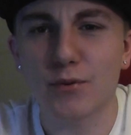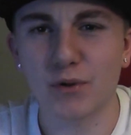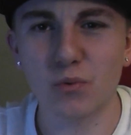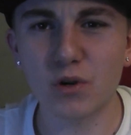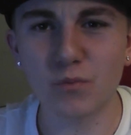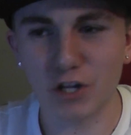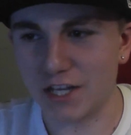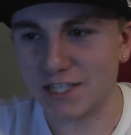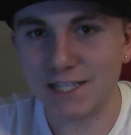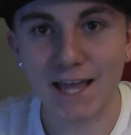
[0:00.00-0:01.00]
I'm like, what do
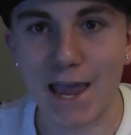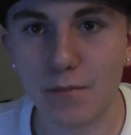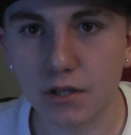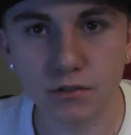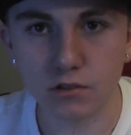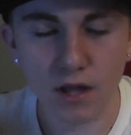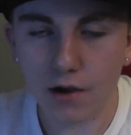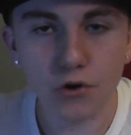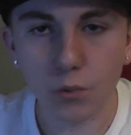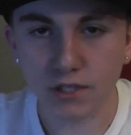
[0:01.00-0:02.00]
they see? The ambulance? Or I
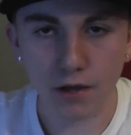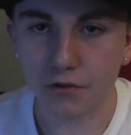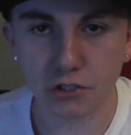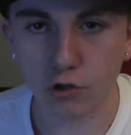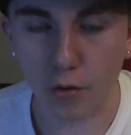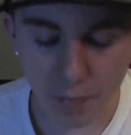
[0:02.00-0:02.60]
don't know what the hell they saw,